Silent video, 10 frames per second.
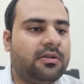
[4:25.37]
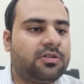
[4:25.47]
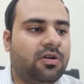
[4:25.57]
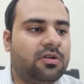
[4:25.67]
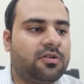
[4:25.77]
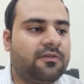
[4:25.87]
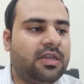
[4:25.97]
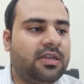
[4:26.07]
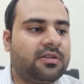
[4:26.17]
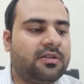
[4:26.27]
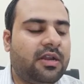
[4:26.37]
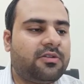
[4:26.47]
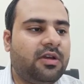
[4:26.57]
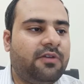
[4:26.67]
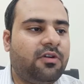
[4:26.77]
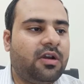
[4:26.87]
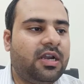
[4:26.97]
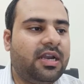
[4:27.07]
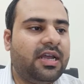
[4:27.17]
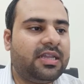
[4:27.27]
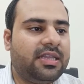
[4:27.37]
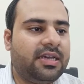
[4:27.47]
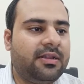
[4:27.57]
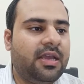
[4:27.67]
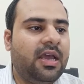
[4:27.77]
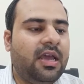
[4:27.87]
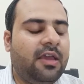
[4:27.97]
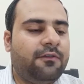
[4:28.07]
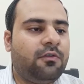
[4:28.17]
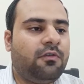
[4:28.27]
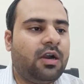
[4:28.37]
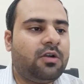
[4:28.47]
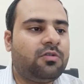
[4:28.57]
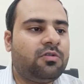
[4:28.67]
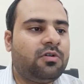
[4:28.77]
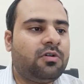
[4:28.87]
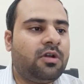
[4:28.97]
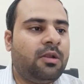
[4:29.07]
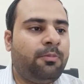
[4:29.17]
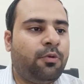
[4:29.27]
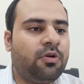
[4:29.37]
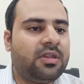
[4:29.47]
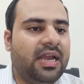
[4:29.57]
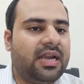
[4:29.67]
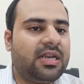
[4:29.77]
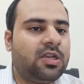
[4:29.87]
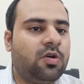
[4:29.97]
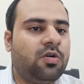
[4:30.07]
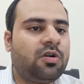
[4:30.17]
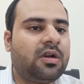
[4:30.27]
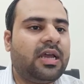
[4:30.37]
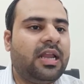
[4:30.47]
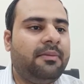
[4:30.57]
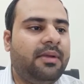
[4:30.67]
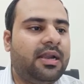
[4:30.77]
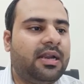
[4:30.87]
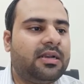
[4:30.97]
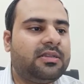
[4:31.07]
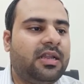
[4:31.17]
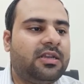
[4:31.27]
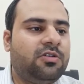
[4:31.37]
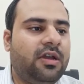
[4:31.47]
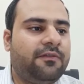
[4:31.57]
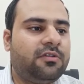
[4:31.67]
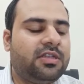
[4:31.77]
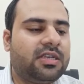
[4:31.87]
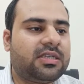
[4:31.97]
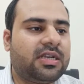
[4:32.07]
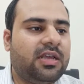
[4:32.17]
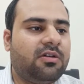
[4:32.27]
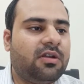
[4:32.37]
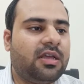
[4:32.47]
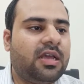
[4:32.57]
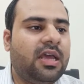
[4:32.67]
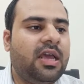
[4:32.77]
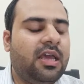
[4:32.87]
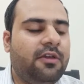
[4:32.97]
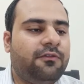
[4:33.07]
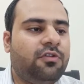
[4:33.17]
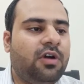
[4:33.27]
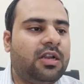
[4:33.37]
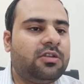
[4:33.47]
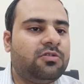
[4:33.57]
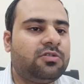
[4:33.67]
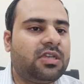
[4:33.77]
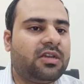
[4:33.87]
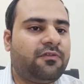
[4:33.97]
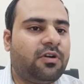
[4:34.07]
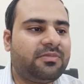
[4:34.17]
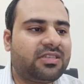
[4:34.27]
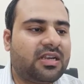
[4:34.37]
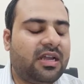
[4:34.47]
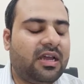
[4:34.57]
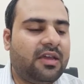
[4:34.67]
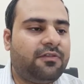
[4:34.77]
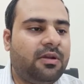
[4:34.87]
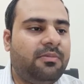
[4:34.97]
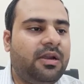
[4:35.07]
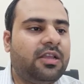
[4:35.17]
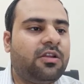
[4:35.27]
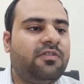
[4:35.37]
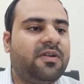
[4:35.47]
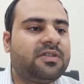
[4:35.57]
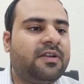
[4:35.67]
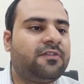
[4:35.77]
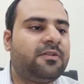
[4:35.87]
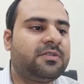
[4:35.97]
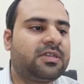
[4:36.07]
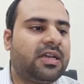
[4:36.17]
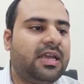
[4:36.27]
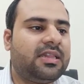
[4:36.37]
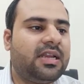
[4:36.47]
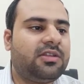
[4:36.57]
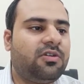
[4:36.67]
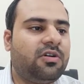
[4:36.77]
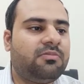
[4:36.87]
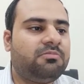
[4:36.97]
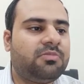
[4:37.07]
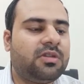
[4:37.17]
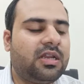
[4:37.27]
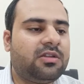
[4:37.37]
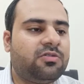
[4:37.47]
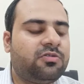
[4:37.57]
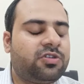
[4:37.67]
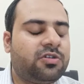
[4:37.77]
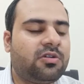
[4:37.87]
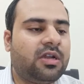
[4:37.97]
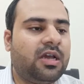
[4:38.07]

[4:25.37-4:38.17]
sorts of things that you have already done there, if you want to import that in your Elementor, then you have to just click on it. If you are using from if you are building your website from scratch, then you should